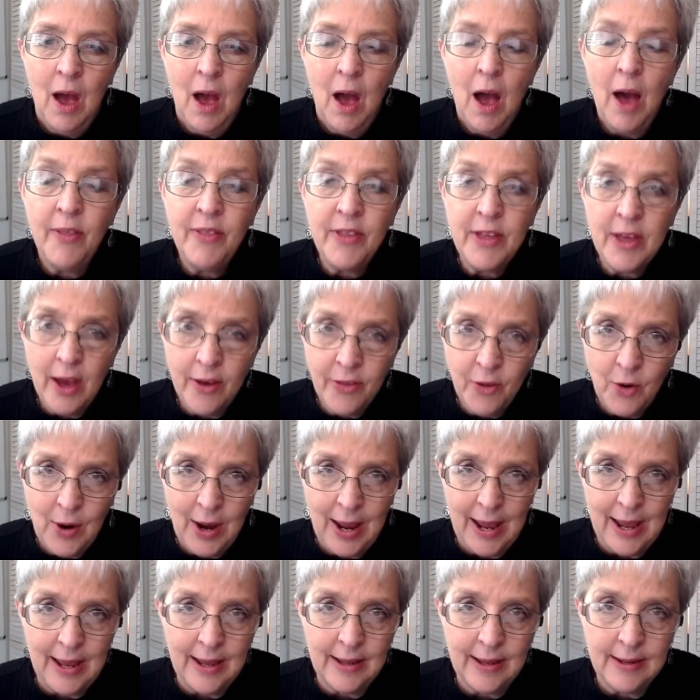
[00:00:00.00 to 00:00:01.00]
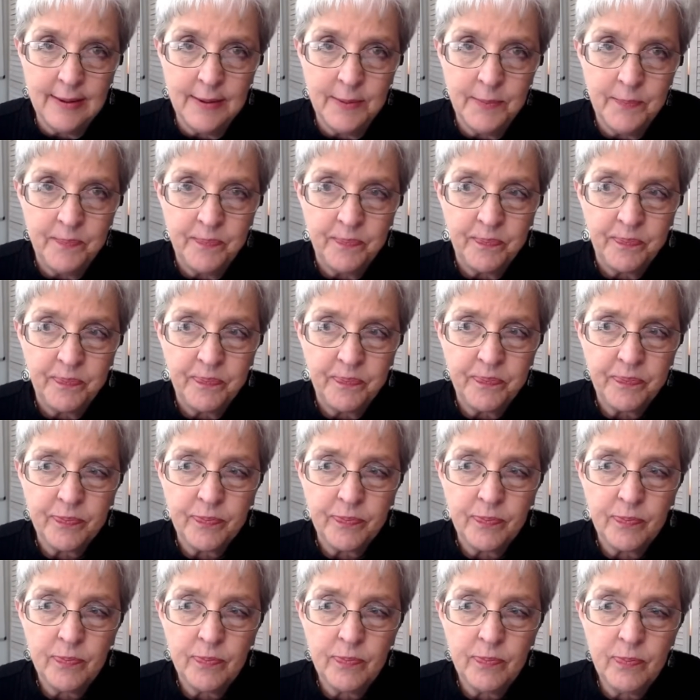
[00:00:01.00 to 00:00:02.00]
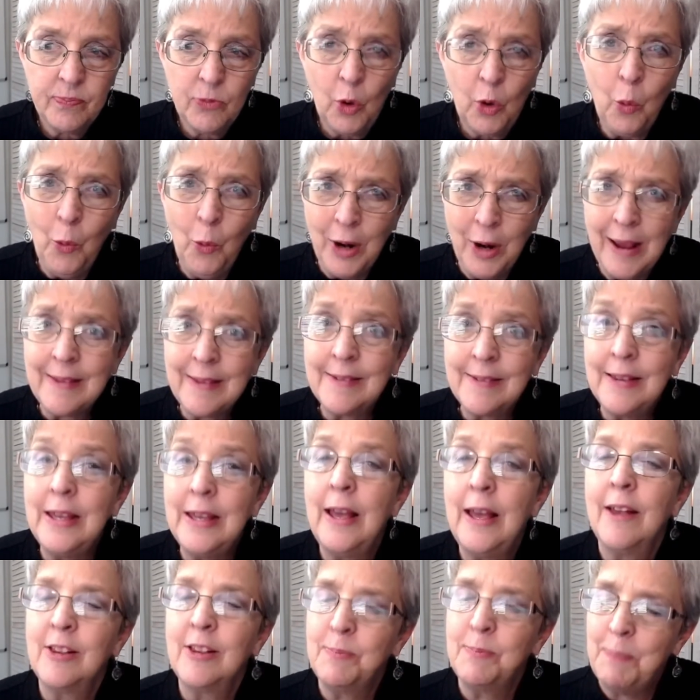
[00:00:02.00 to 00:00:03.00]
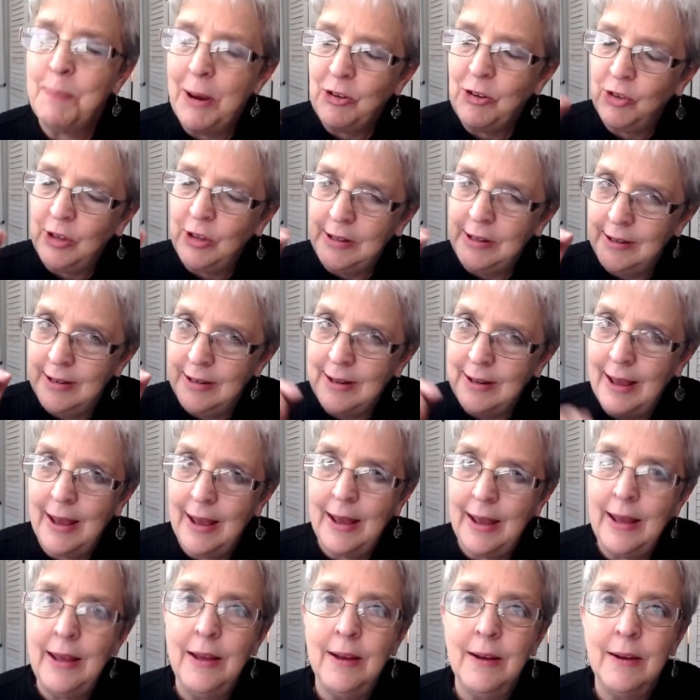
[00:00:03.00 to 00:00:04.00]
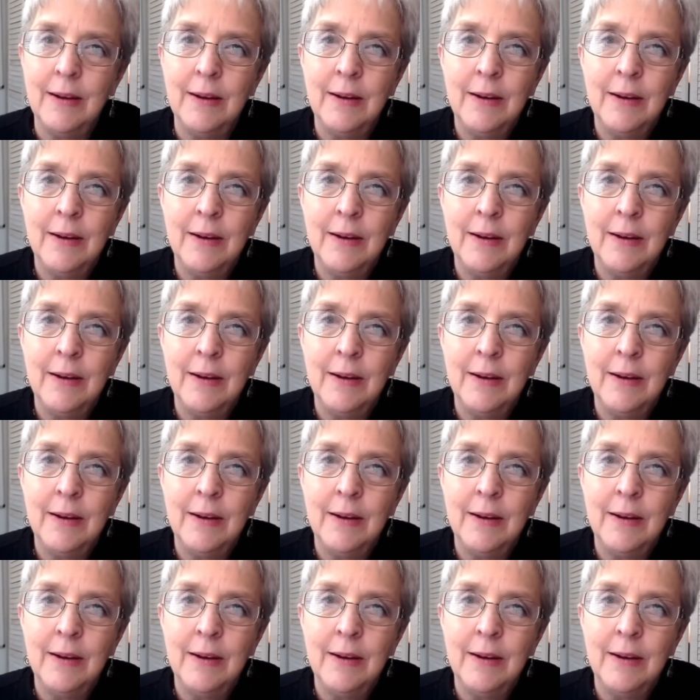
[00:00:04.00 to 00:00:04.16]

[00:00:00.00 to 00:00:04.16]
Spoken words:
On the other hand, what I see, especially today,